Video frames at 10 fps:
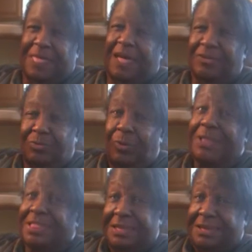That's
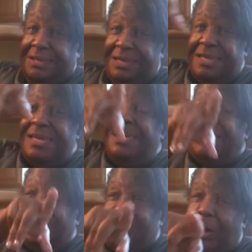what the
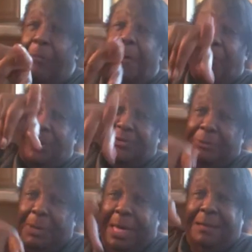sermon was
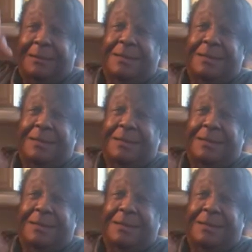about.